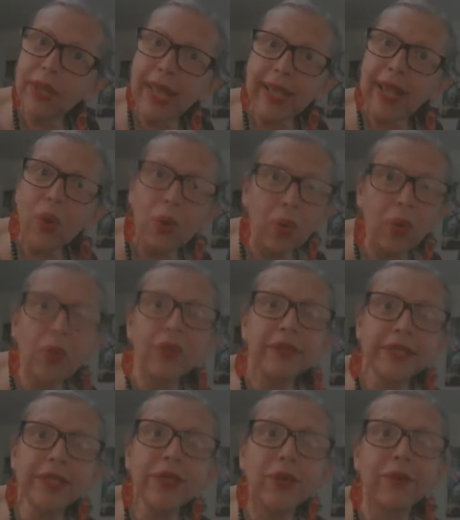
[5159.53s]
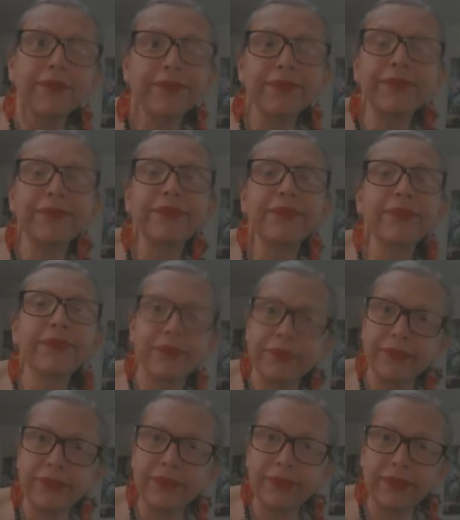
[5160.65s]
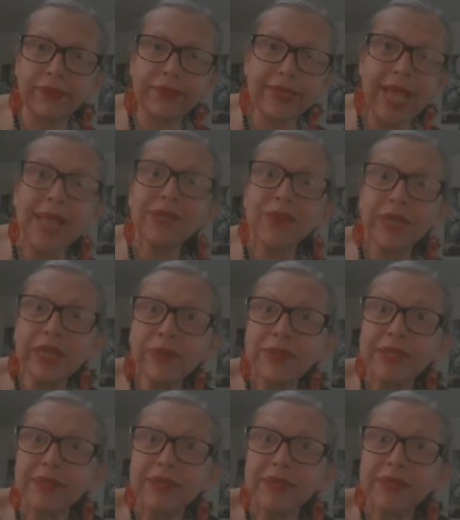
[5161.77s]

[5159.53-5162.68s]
a whole, you know, that's what he was